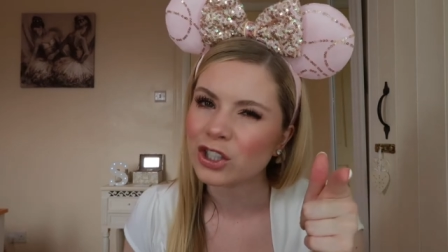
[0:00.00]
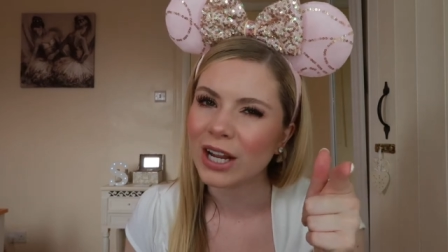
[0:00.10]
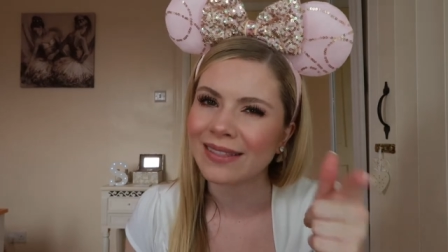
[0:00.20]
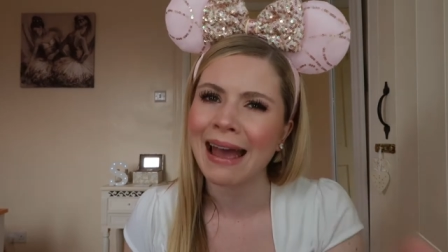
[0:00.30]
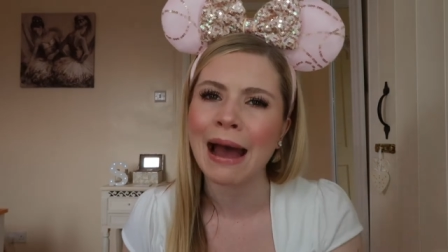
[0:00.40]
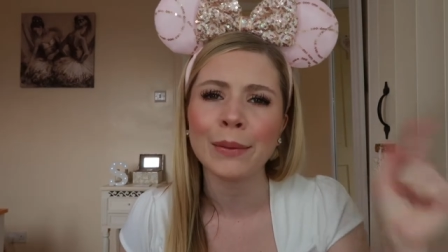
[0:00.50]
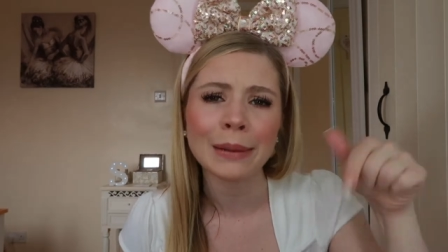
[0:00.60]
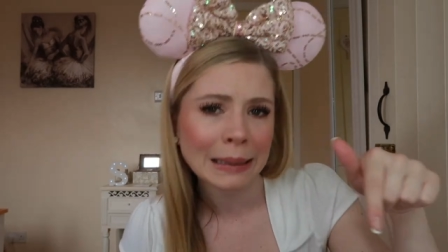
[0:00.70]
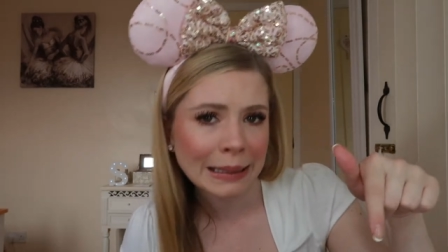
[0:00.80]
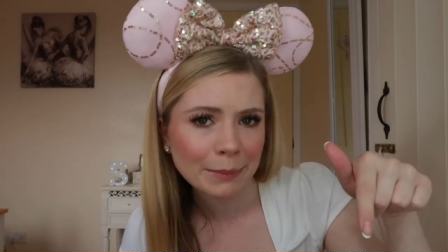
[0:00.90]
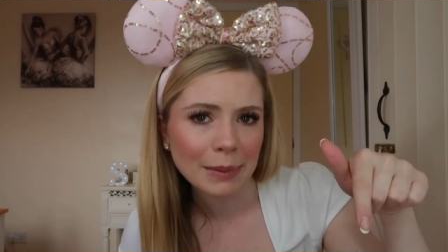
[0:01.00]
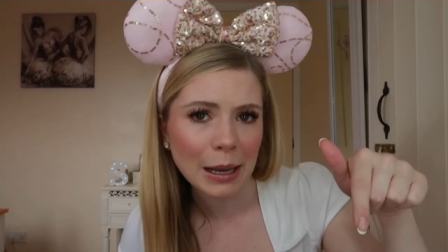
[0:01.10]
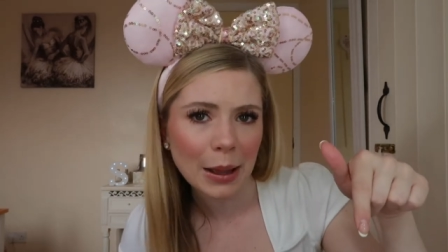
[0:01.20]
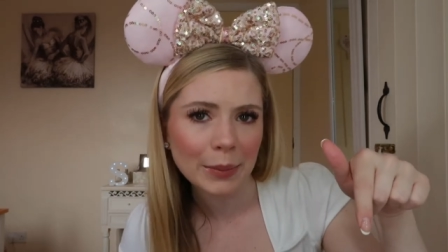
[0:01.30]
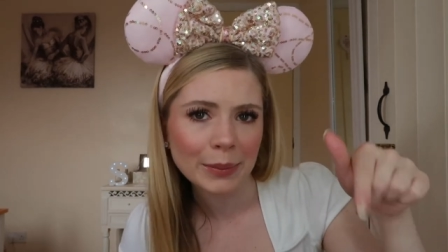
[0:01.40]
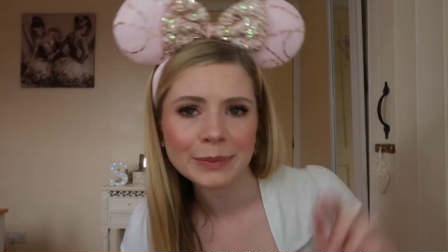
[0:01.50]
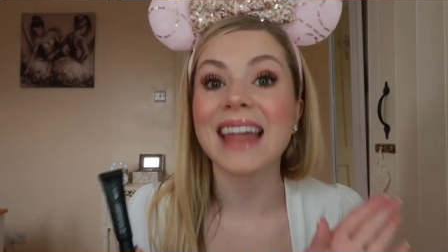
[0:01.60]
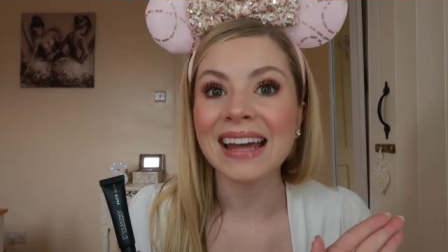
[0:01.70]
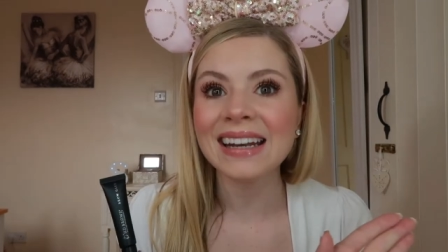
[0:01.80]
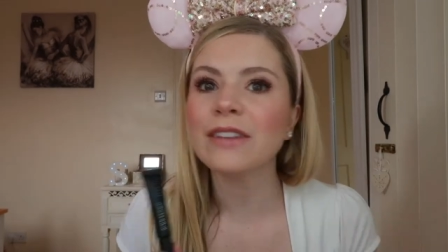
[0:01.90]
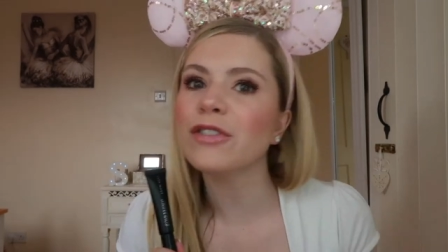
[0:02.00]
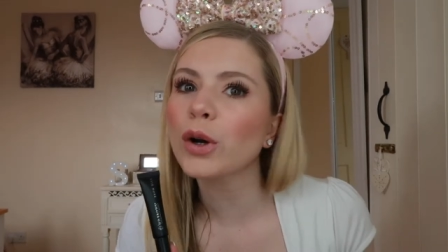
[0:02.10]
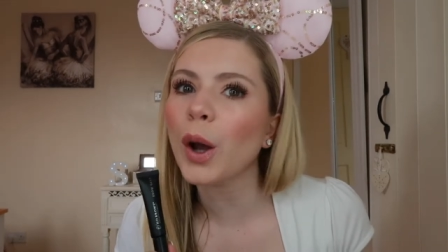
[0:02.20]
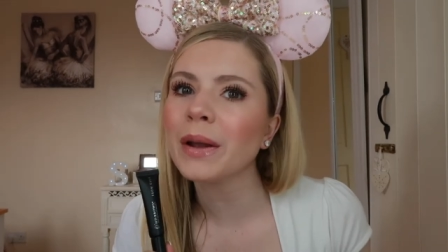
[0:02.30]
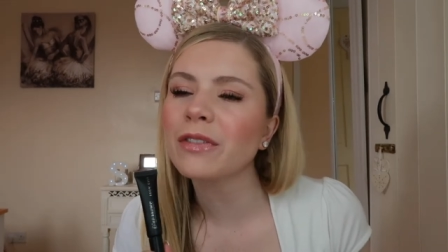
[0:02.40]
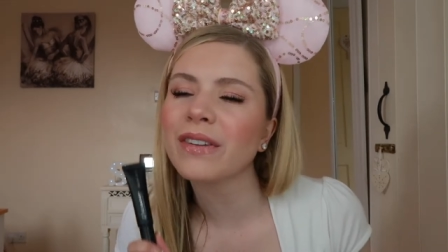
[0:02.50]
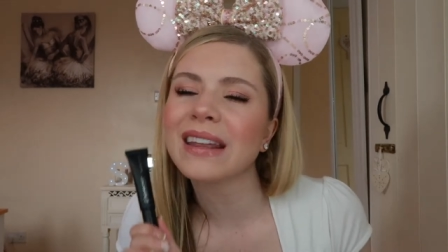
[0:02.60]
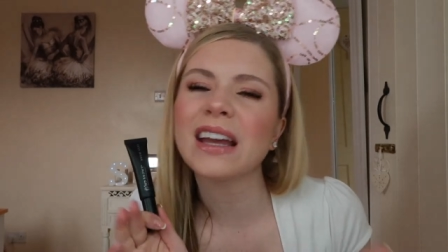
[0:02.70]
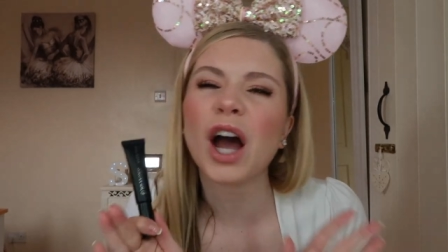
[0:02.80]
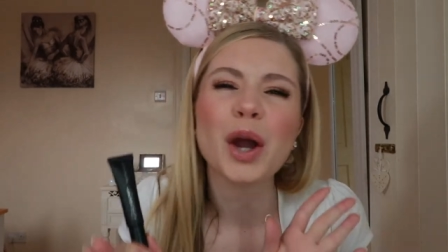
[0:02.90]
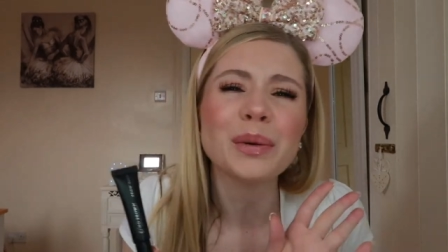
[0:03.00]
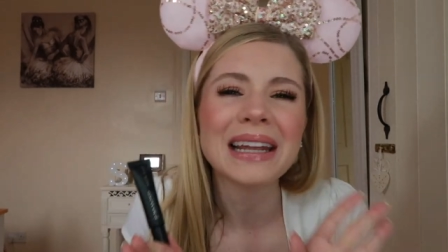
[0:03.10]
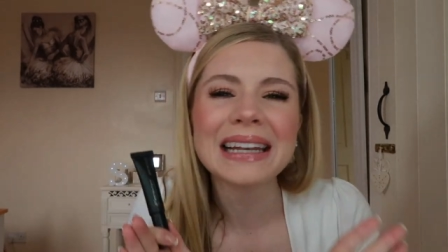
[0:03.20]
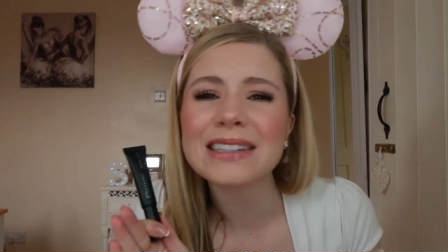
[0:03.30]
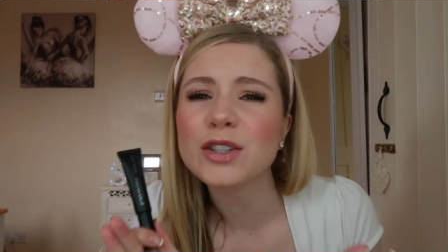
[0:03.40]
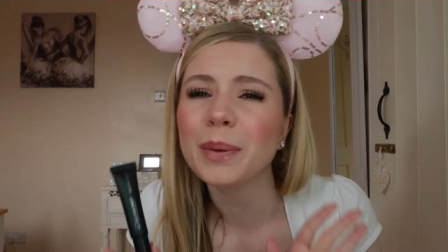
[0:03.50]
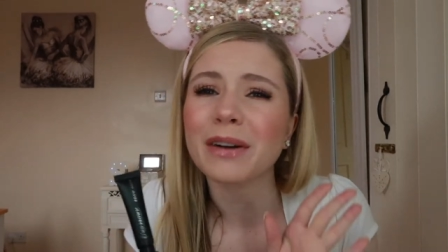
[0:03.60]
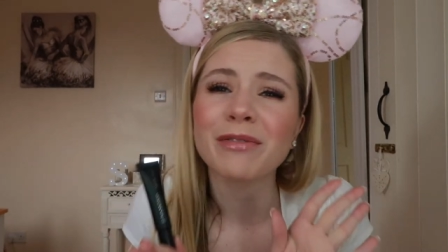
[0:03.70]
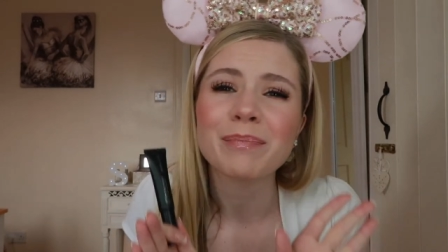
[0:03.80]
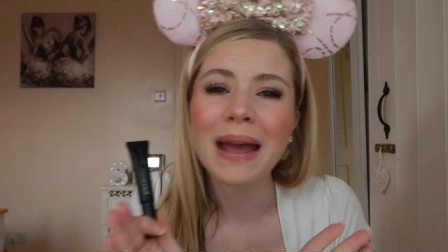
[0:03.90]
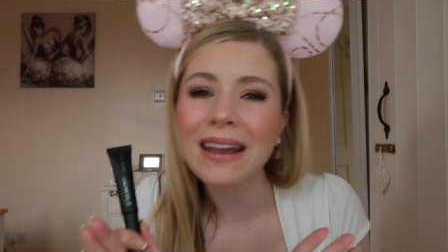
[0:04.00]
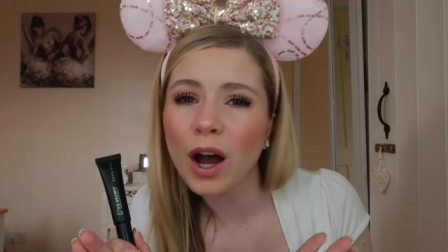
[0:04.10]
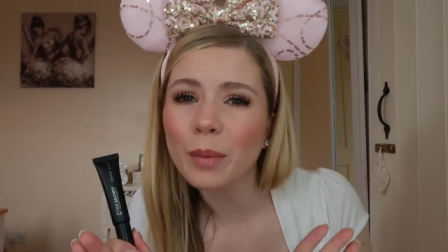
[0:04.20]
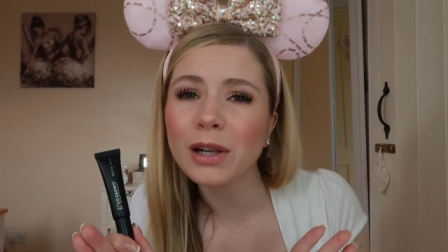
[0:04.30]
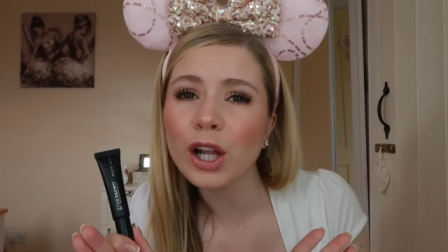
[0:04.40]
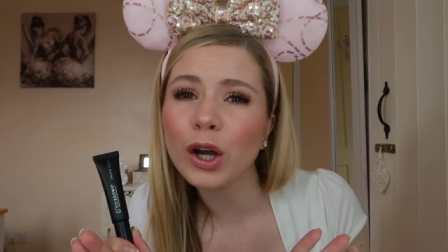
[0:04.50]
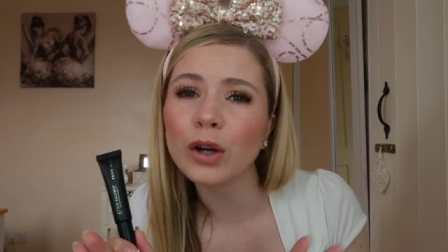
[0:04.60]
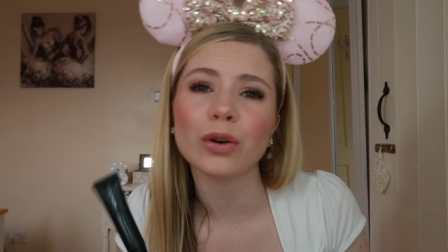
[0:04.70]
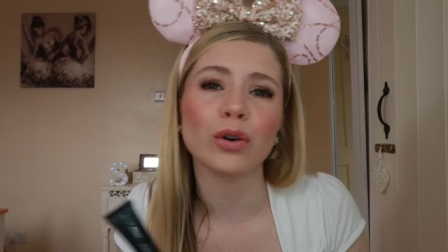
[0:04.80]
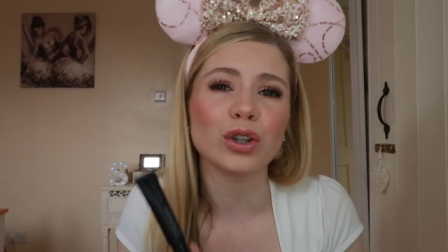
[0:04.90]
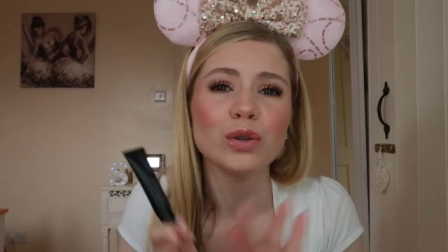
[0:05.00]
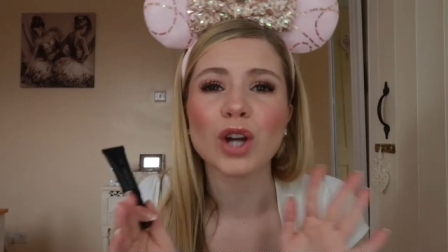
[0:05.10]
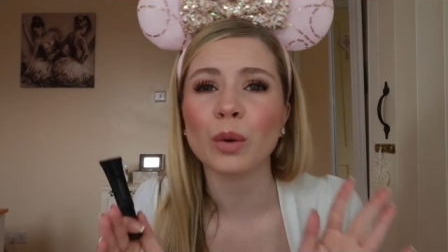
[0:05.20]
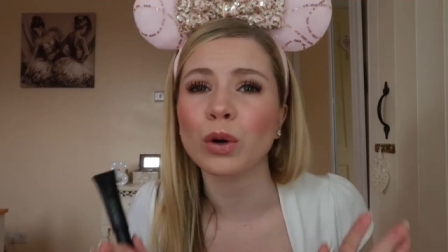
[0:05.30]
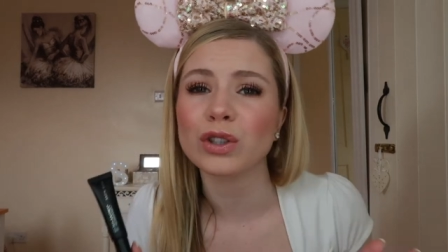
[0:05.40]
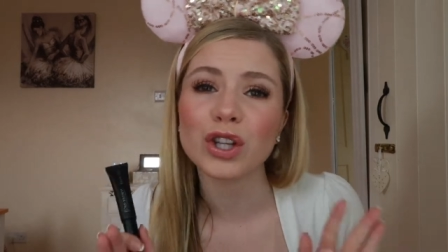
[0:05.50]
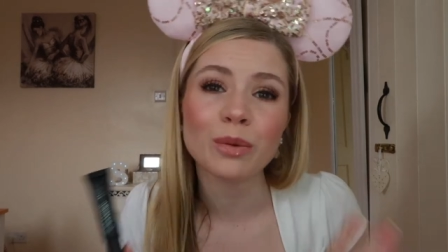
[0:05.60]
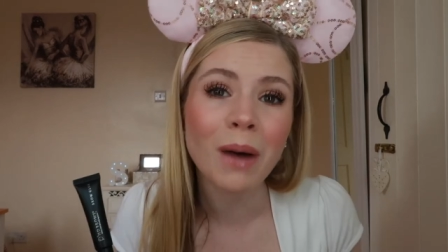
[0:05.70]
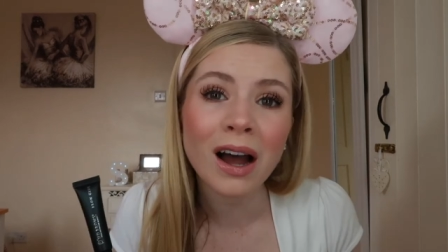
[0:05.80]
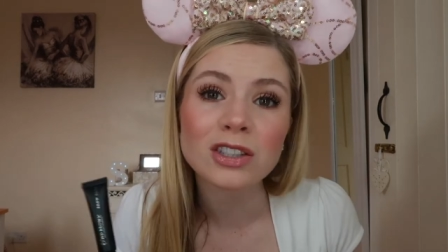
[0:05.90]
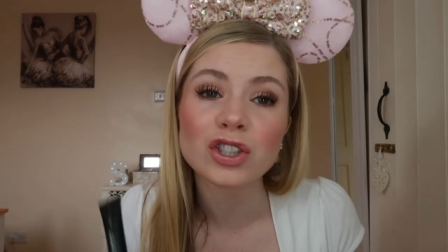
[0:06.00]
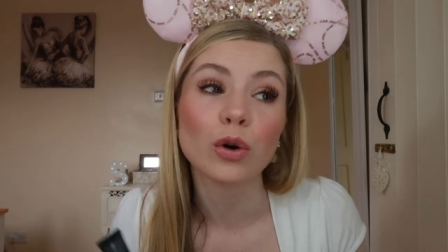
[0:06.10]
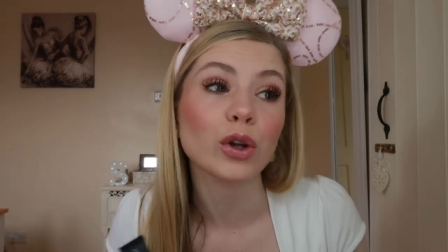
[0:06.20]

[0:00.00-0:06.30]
check that out, link below. Then if you're going for the only a little bit of makeup look, or you don't want too much,